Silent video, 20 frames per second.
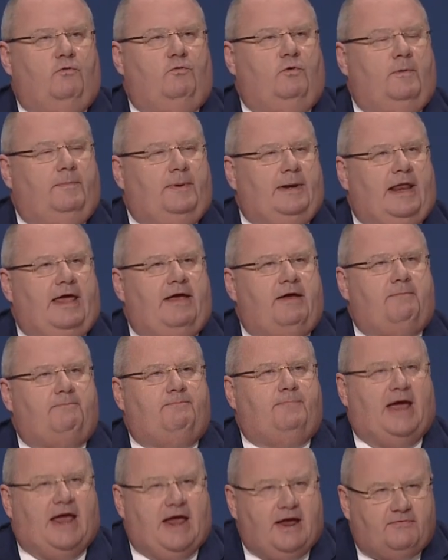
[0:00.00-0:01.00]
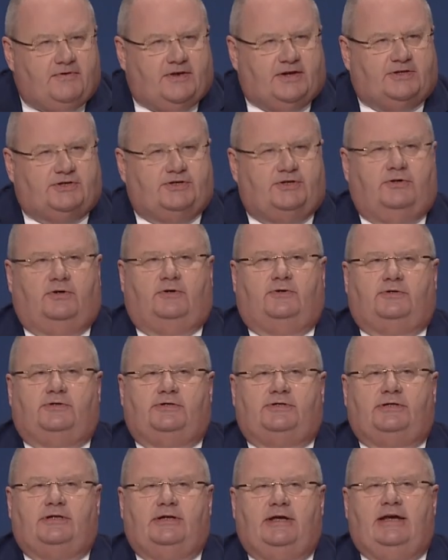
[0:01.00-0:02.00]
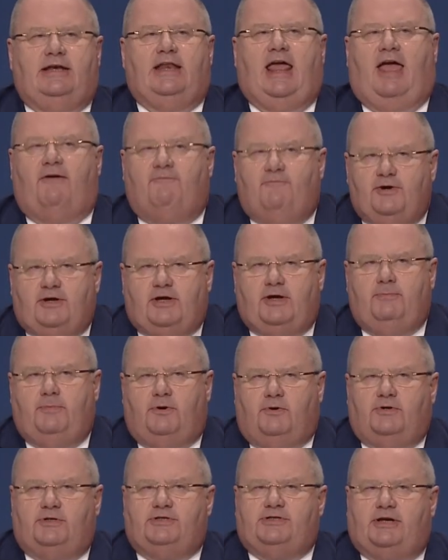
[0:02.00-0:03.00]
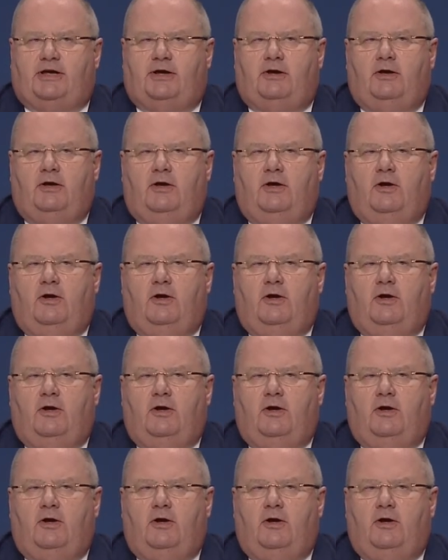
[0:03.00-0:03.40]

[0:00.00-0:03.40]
will be laying paving stones in every community